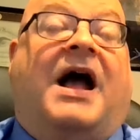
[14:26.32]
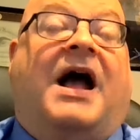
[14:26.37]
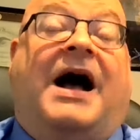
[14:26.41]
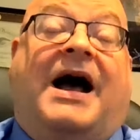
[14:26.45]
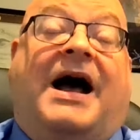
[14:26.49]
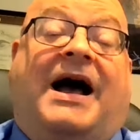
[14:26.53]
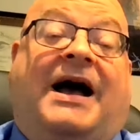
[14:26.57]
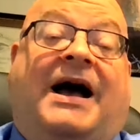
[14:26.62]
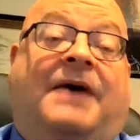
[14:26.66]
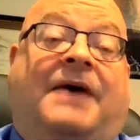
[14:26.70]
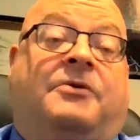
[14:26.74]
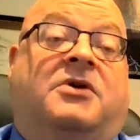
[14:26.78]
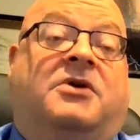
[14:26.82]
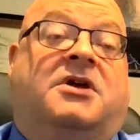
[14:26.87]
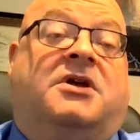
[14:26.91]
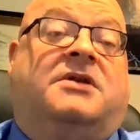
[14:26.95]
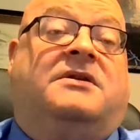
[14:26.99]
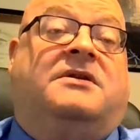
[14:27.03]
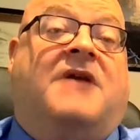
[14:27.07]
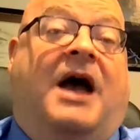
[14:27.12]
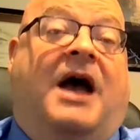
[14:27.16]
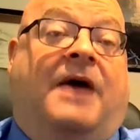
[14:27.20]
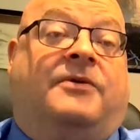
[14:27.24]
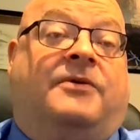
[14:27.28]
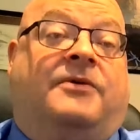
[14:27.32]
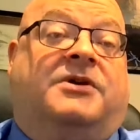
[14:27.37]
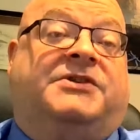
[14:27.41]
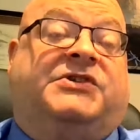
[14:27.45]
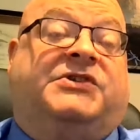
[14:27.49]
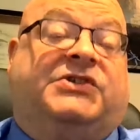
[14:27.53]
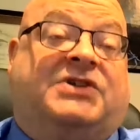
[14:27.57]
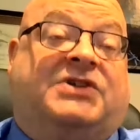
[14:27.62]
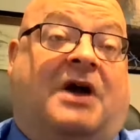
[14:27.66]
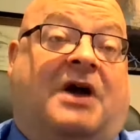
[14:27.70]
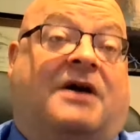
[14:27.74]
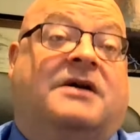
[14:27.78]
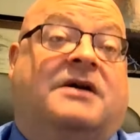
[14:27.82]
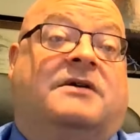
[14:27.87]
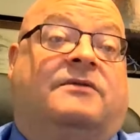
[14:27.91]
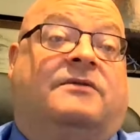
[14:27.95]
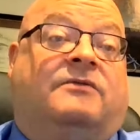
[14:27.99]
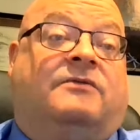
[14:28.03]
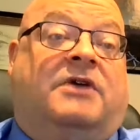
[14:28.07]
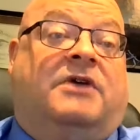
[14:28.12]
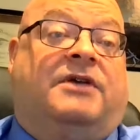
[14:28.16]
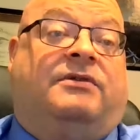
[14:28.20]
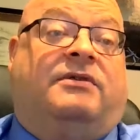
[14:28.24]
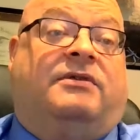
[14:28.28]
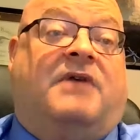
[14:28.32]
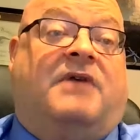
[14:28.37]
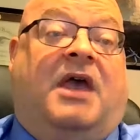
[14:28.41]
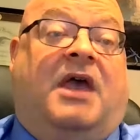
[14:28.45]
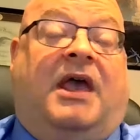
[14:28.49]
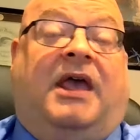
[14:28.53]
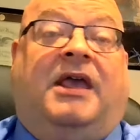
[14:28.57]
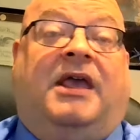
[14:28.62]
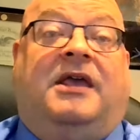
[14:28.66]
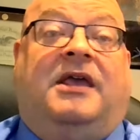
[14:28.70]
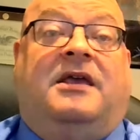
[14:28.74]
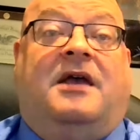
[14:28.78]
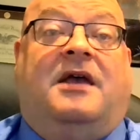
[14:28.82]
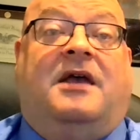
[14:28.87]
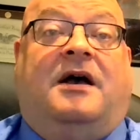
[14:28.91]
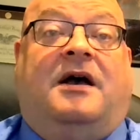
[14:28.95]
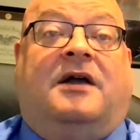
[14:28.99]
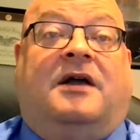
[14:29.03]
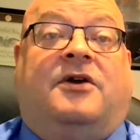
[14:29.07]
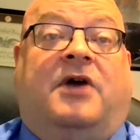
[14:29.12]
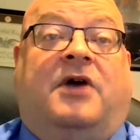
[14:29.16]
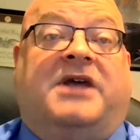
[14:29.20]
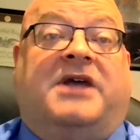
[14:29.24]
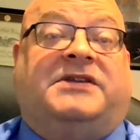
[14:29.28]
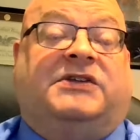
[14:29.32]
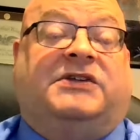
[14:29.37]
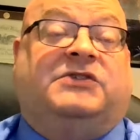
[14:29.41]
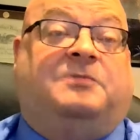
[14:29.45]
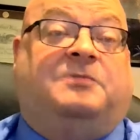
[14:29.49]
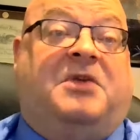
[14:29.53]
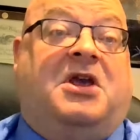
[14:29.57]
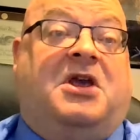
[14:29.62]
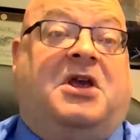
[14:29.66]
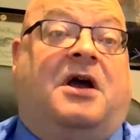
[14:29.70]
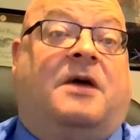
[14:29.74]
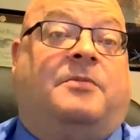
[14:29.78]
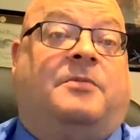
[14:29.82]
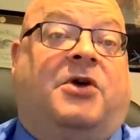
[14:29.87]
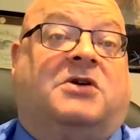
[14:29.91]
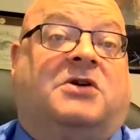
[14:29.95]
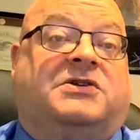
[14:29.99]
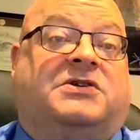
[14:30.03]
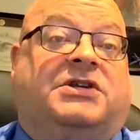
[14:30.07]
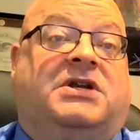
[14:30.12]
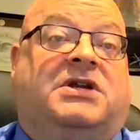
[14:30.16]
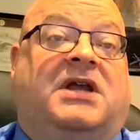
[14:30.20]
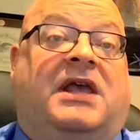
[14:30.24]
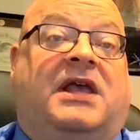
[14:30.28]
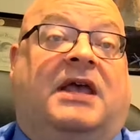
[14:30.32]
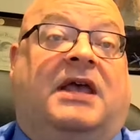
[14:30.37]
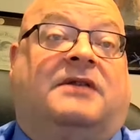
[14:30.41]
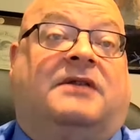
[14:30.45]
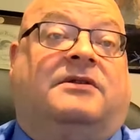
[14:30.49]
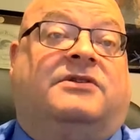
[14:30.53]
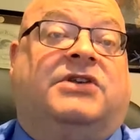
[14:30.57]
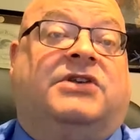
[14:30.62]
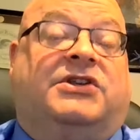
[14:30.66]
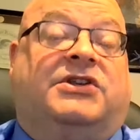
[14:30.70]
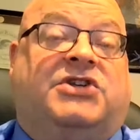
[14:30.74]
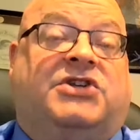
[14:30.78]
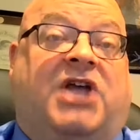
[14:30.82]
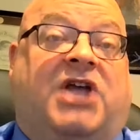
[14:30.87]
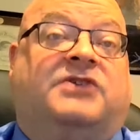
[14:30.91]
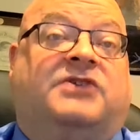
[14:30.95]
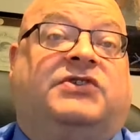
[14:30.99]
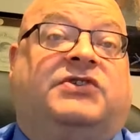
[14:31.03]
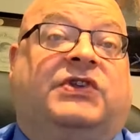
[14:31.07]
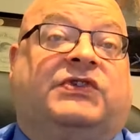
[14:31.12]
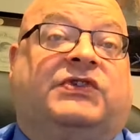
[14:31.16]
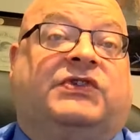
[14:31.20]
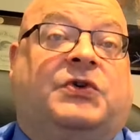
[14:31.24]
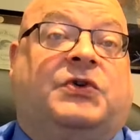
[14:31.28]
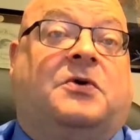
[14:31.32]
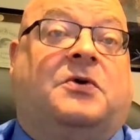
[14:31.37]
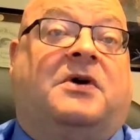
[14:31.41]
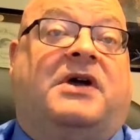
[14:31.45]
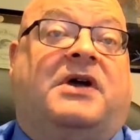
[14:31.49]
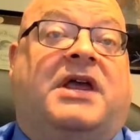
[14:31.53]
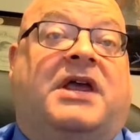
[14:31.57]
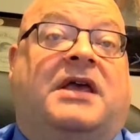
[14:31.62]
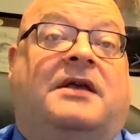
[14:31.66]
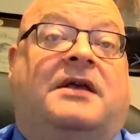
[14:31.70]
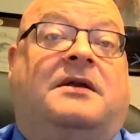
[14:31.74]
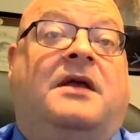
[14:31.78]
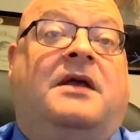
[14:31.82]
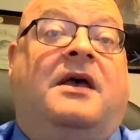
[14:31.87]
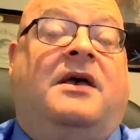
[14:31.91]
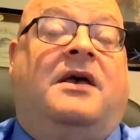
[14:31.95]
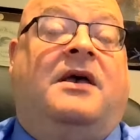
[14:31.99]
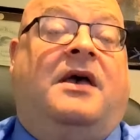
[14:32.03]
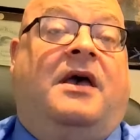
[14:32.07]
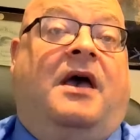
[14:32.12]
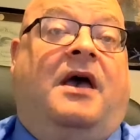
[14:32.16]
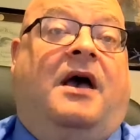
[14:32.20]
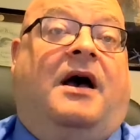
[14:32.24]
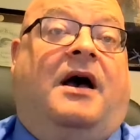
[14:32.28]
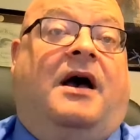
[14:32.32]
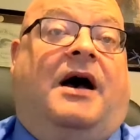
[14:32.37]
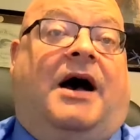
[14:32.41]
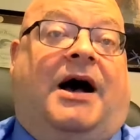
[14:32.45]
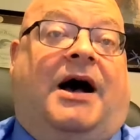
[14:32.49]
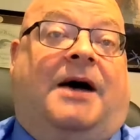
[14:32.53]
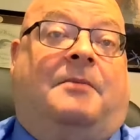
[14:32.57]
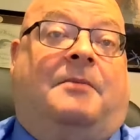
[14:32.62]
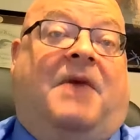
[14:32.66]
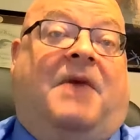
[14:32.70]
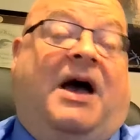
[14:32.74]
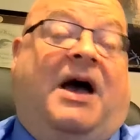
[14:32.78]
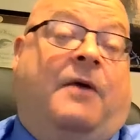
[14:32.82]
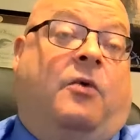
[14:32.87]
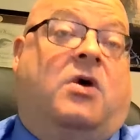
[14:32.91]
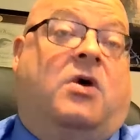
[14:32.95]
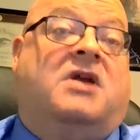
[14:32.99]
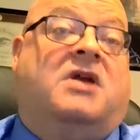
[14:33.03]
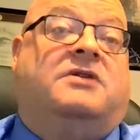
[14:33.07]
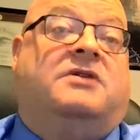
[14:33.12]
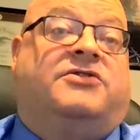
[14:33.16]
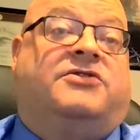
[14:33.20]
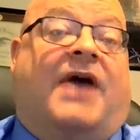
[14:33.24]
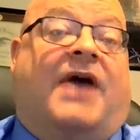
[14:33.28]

Uh, I would I would start with a uh, crisis P R person to get to change the story, and um, I would